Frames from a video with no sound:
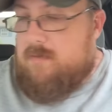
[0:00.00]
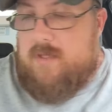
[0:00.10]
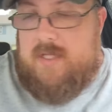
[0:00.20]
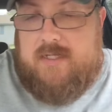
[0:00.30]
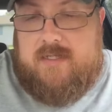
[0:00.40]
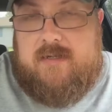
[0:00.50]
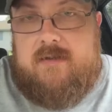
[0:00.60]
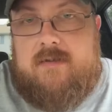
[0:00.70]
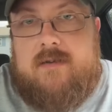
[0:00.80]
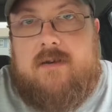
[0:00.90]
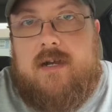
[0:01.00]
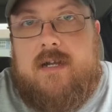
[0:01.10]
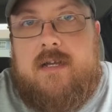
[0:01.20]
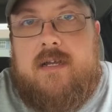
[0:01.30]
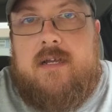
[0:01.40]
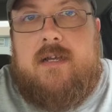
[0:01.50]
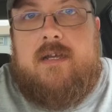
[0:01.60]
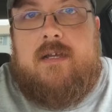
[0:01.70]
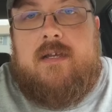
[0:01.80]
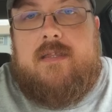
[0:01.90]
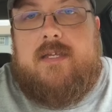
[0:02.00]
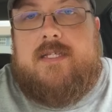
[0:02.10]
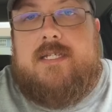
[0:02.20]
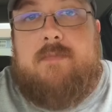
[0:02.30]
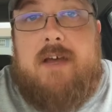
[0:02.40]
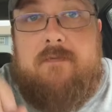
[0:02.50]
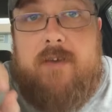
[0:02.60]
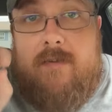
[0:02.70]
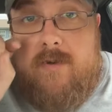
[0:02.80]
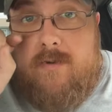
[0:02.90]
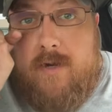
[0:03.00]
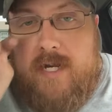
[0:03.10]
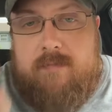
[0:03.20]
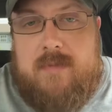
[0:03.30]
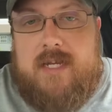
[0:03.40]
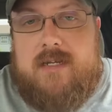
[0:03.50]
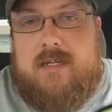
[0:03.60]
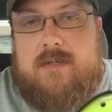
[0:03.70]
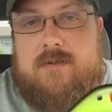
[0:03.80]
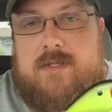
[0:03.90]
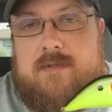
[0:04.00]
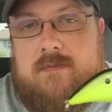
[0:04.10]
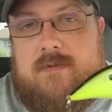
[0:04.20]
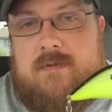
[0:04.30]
with this. All right, this is my favorite crankbait to use.